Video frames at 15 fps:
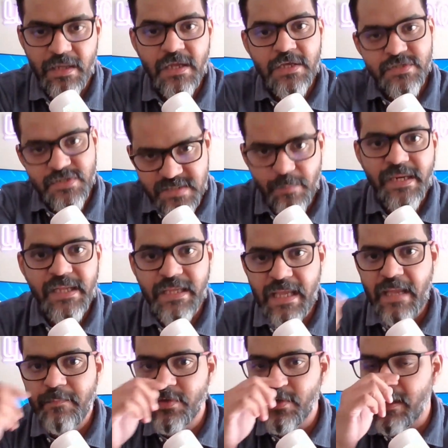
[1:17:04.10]
and all so somebody
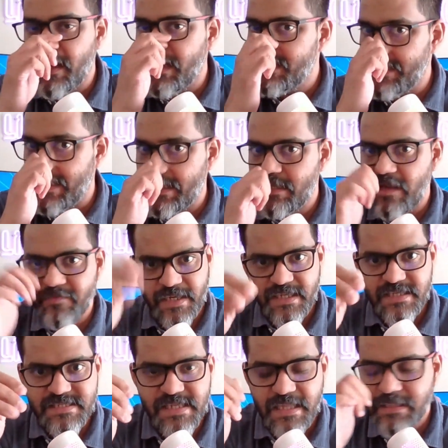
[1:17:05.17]
came to collect that
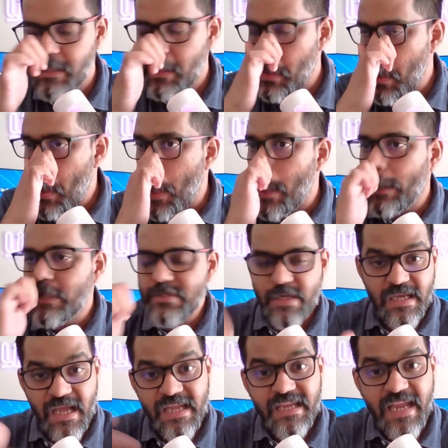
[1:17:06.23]
after his death
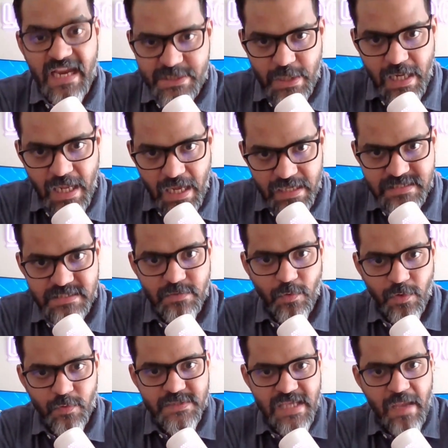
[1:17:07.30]
so i, I casually
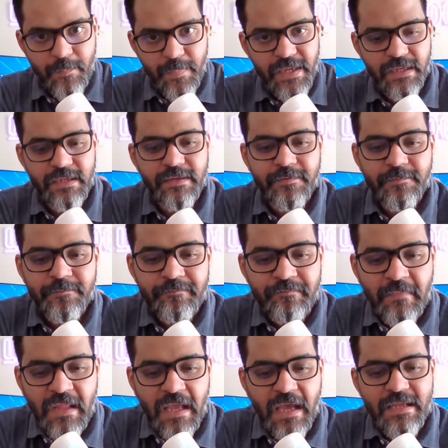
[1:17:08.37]
asked what was happening
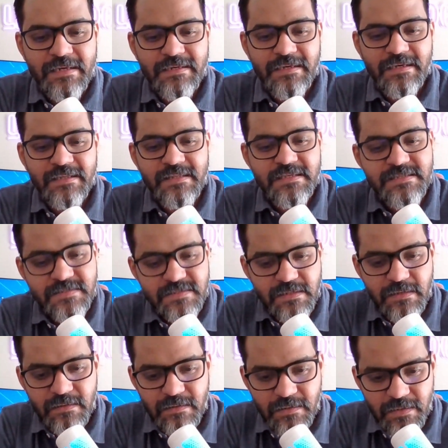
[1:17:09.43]
and uh, this
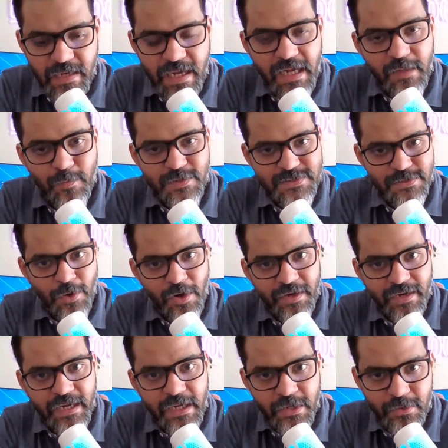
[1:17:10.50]
uh, lady was
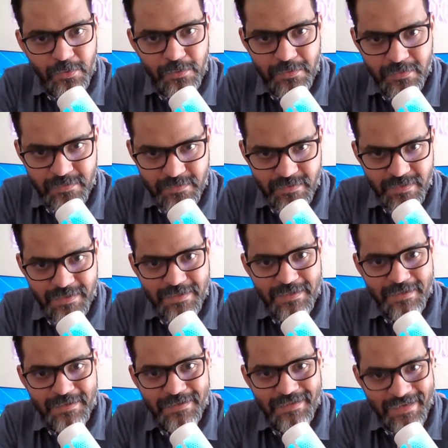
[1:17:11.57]
not ready to
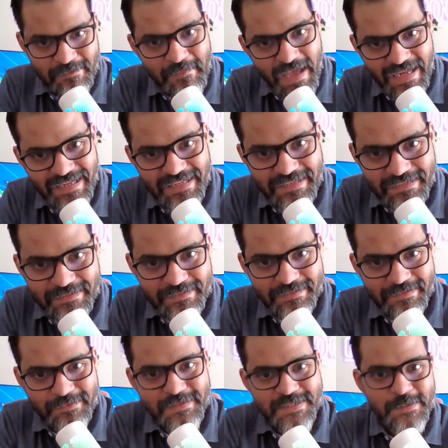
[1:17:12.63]
remarry
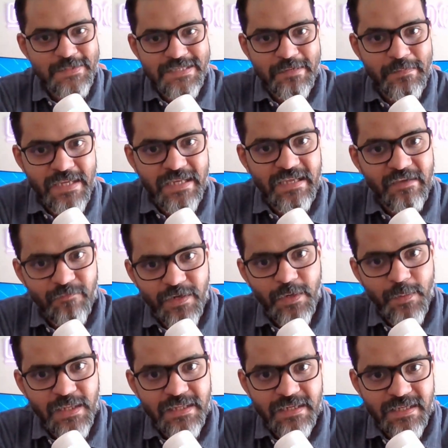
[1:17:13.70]
you know she was remaining a
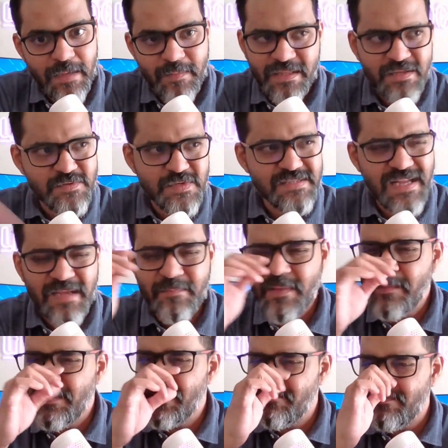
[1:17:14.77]
widow at the time and this was
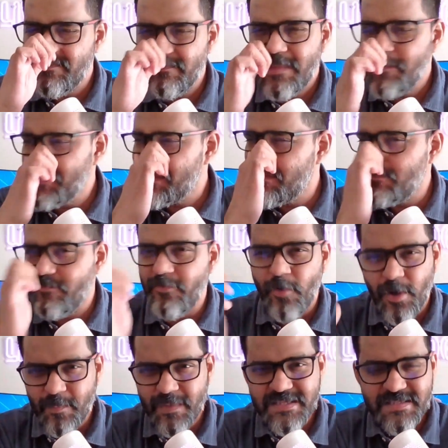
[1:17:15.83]
like maybe maybe
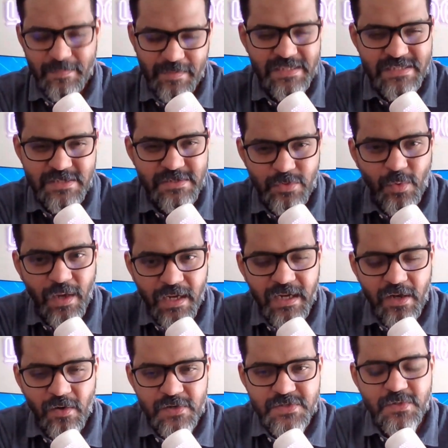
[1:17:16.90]
four months i mean it's too
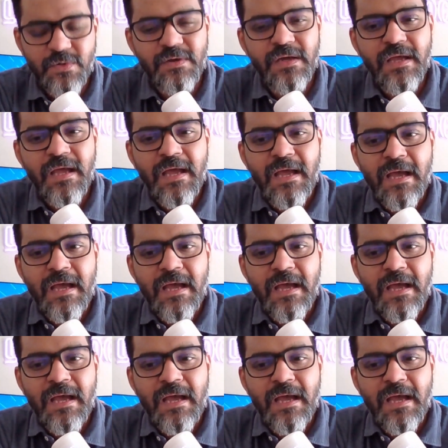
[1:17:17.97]
early also